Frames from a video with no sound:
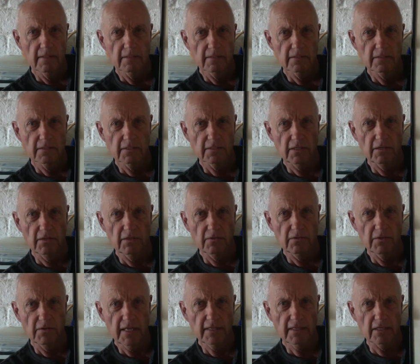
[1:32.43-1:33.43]

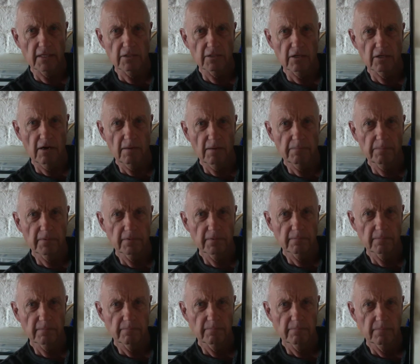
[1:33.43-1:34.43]
So at the top
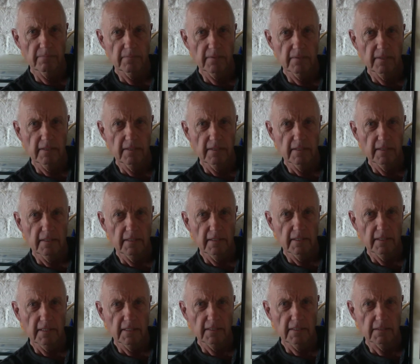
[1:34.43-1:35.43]

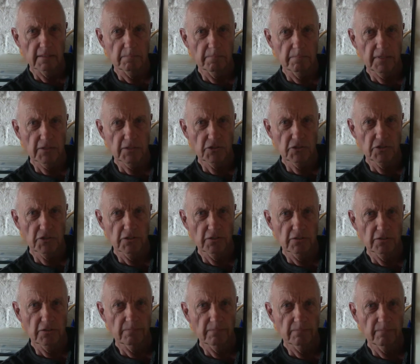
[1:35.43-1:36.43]
is a
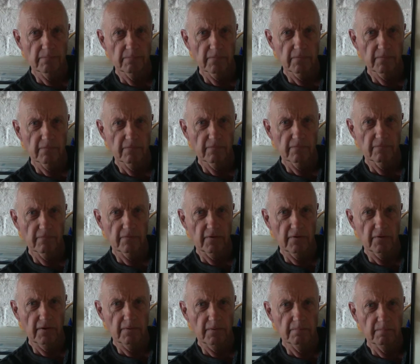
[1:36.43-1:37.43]
picture
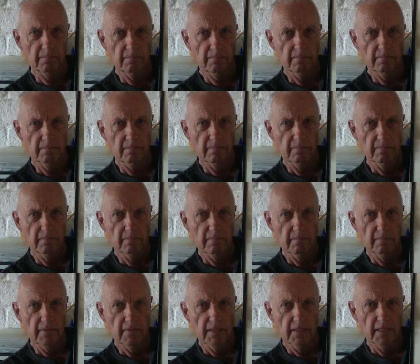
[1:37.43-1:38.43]
from
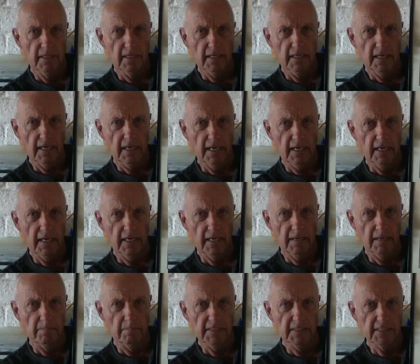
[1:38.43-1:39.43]
a
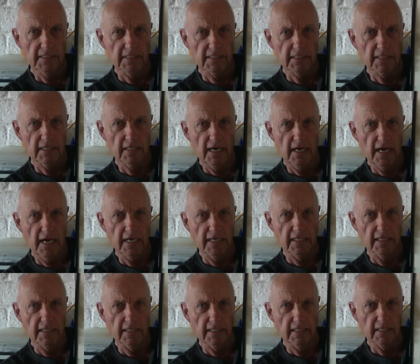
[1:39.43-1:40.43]
Mrs.
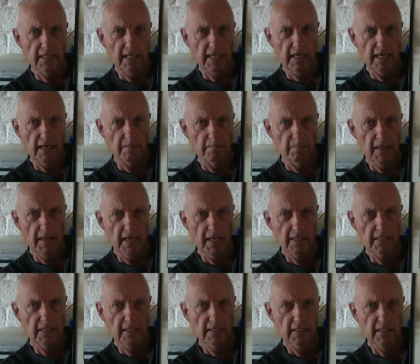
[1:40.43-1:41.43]
Tynan that I
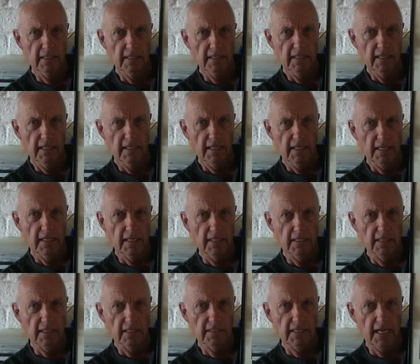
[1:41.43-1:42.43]
met in
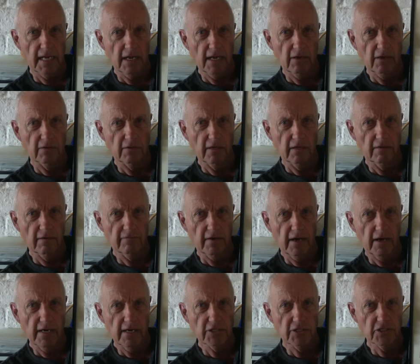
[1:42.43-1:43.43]
the town of
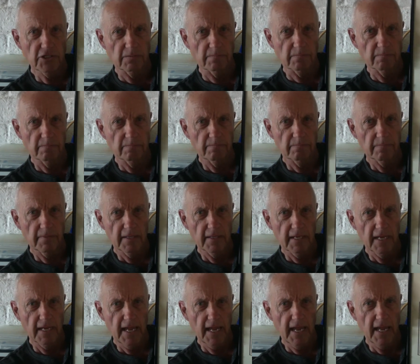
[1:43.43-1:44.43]
Isham,
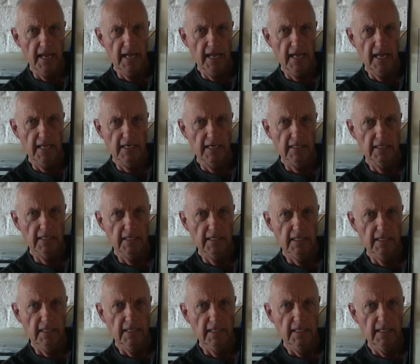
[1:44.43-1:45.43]
and
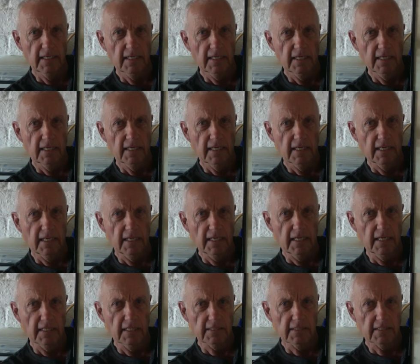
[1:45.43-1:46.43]

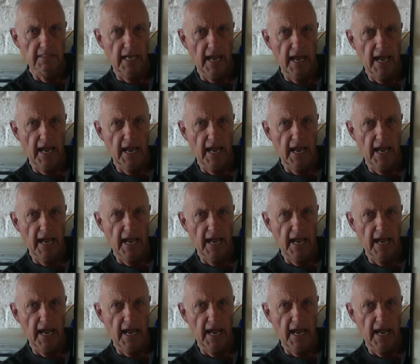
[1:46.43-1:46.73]
it's